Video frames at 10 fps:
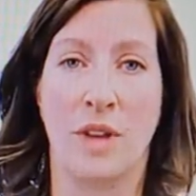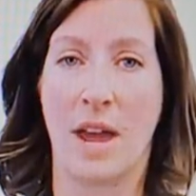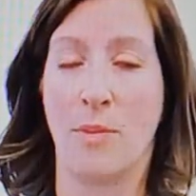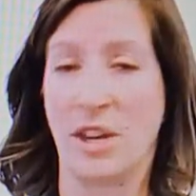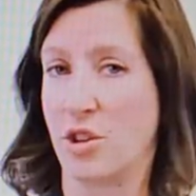to
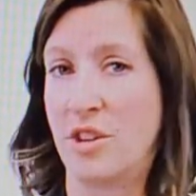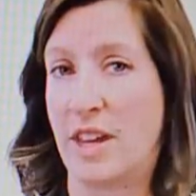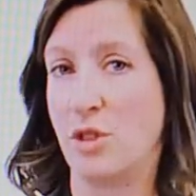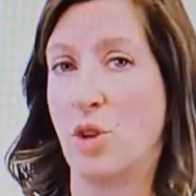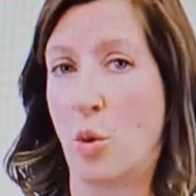make sure
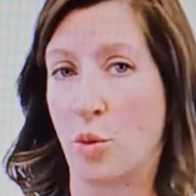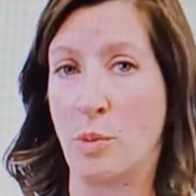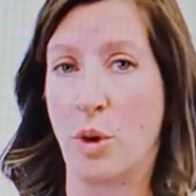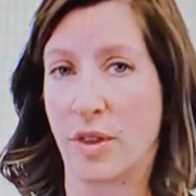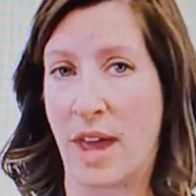that you don't
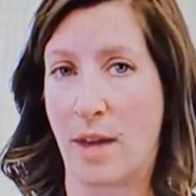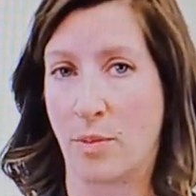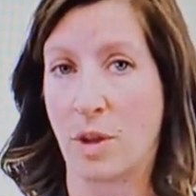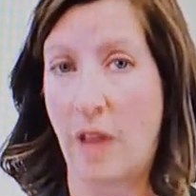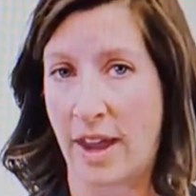rebook that
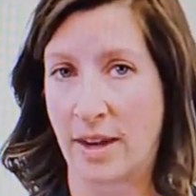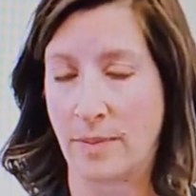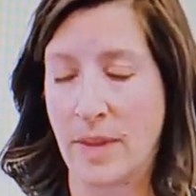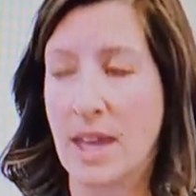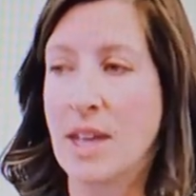client.
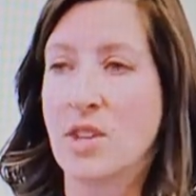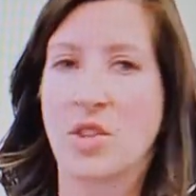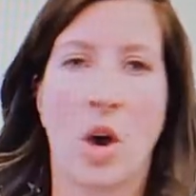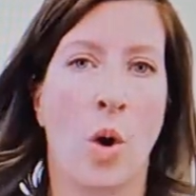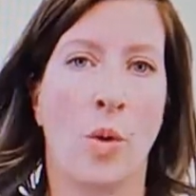
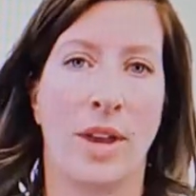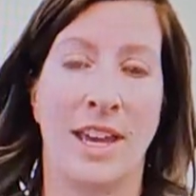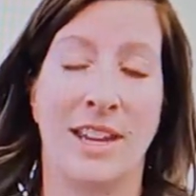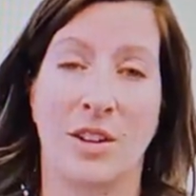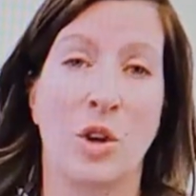So
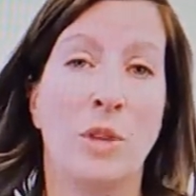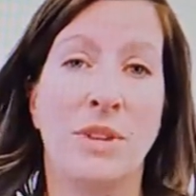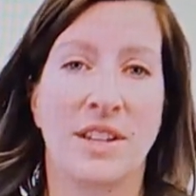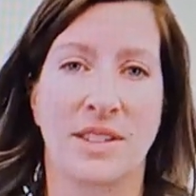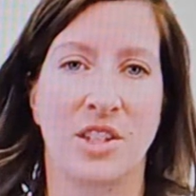it could
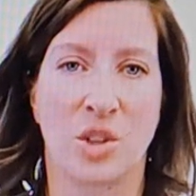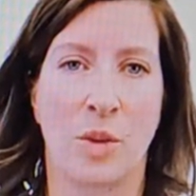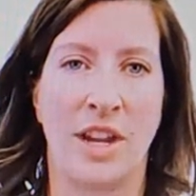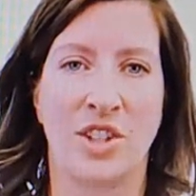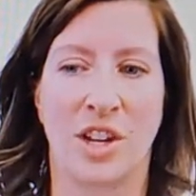be a
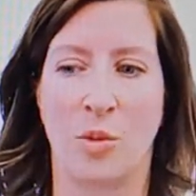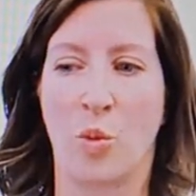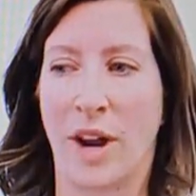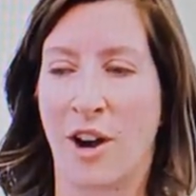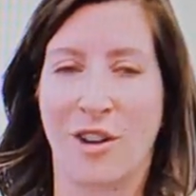situation
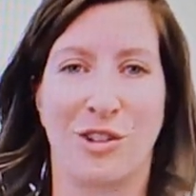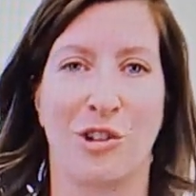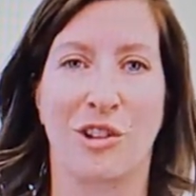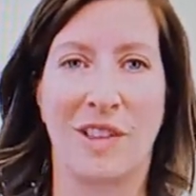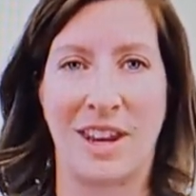where
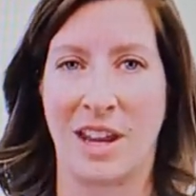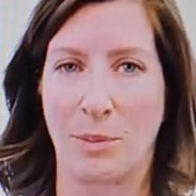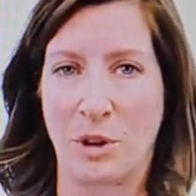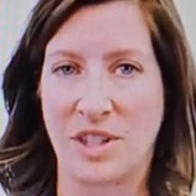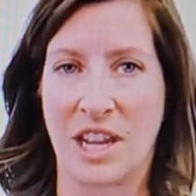you're cleaning
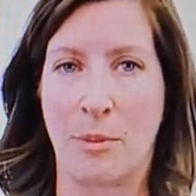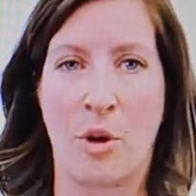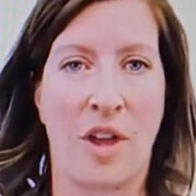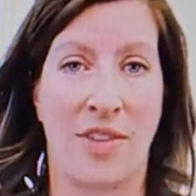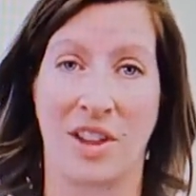up your
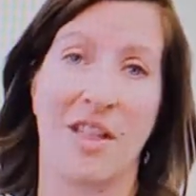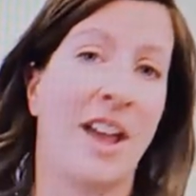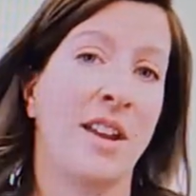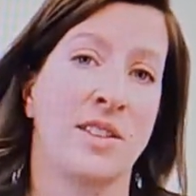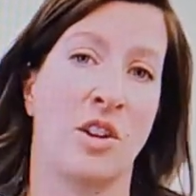table and the
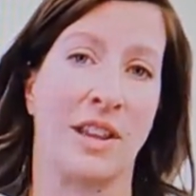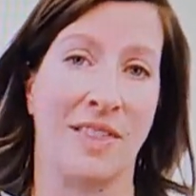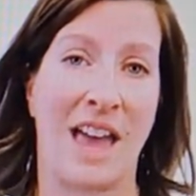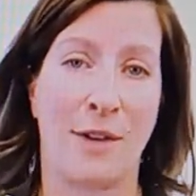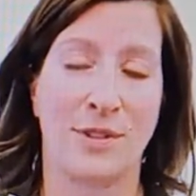client has already
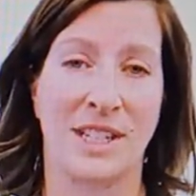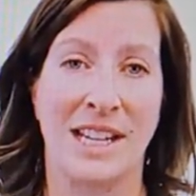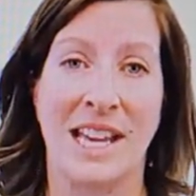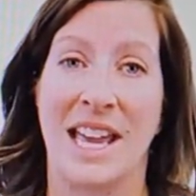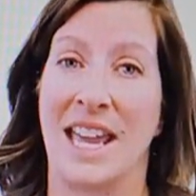left,
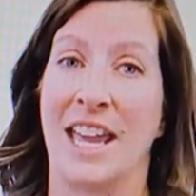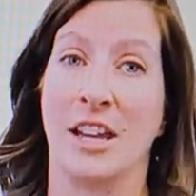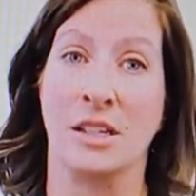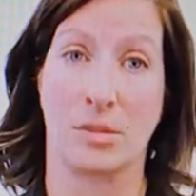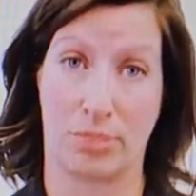
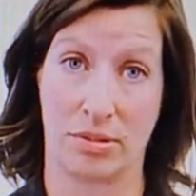and